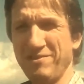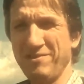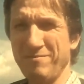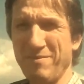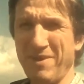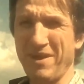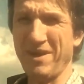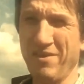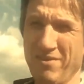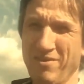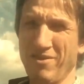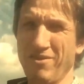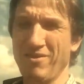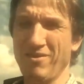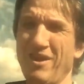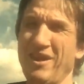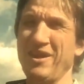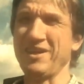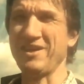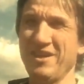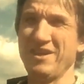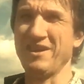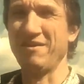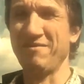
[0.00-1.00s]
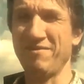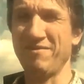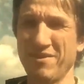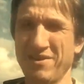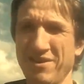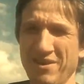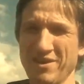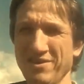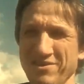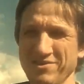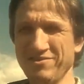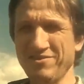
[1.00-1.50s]
may not like in other
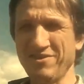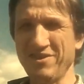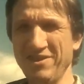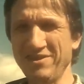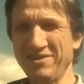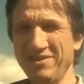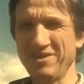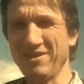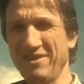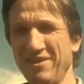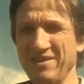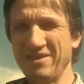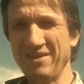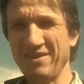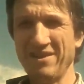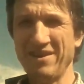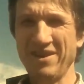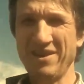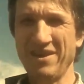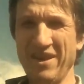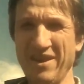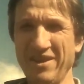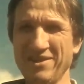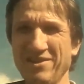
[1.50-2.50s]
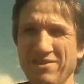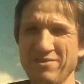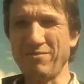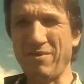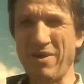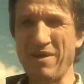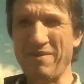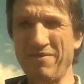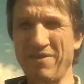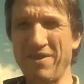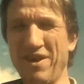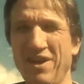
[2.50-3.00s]
countries, and that is the
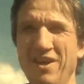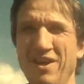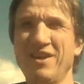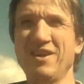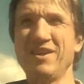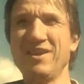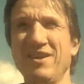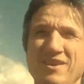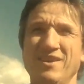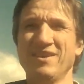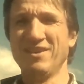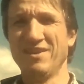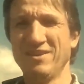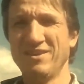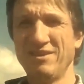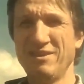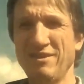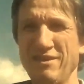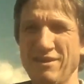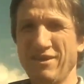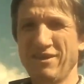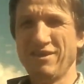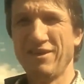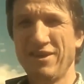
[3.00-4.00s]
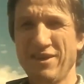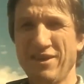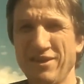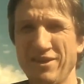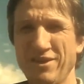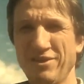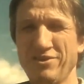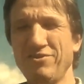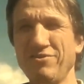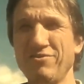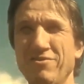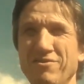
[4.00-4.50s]
weather. The
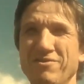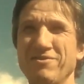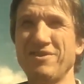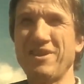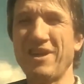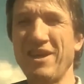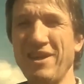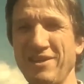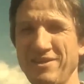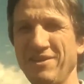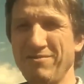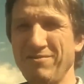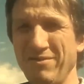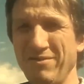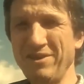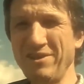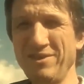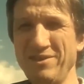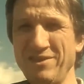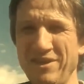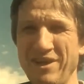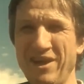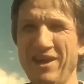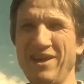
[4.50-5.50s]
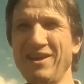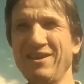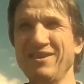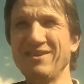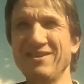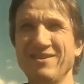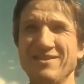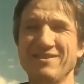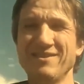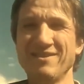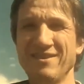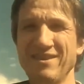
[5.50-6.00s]
short days in winter,
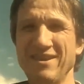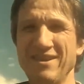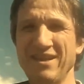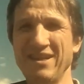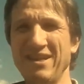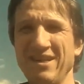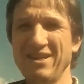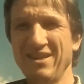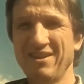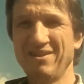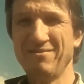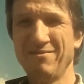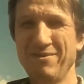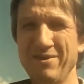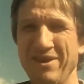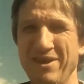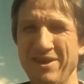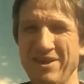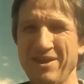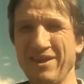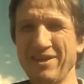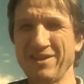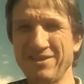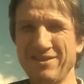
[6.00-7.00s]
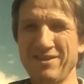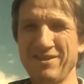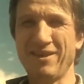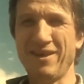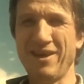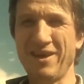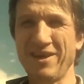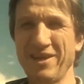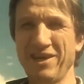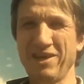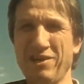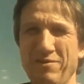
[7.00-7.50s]
when it gets
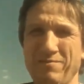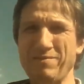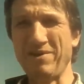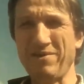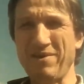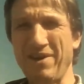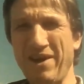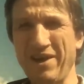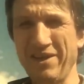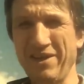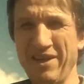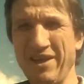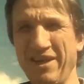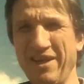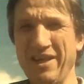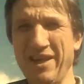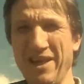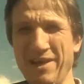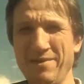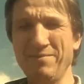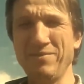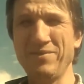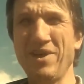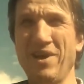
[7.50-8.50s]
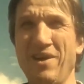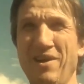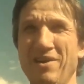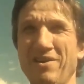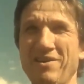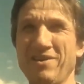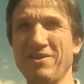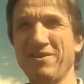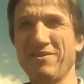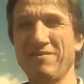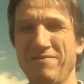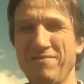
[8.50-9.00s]
light at about 8 AM,
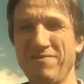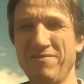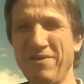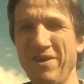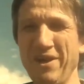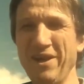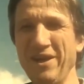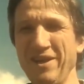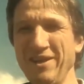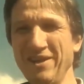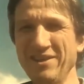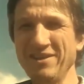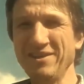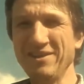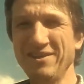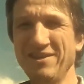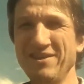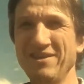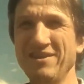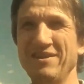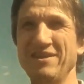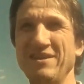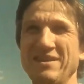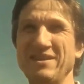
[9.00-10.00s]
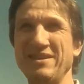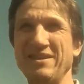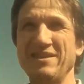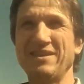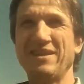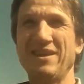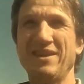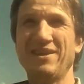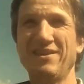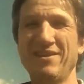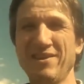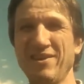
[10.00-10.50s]
dark at 3,
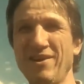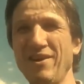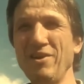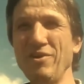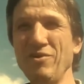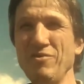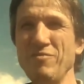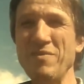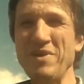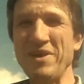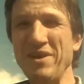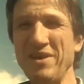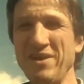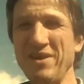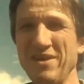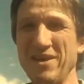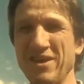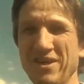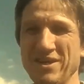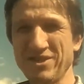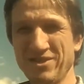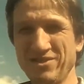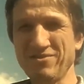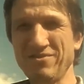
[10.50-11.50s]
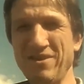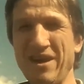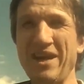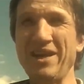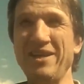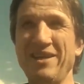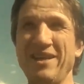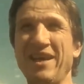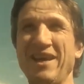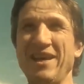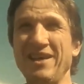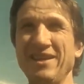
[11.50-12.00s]
and the gloomy grey
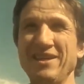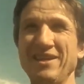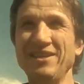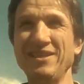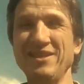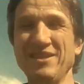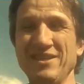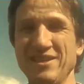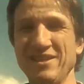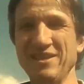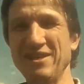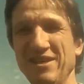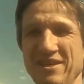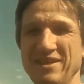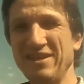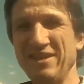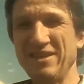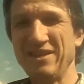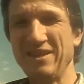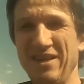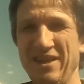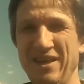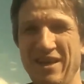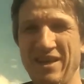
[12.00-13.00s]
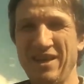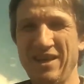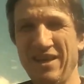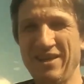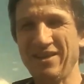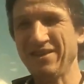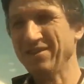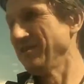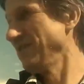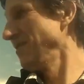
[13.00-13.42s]
days, and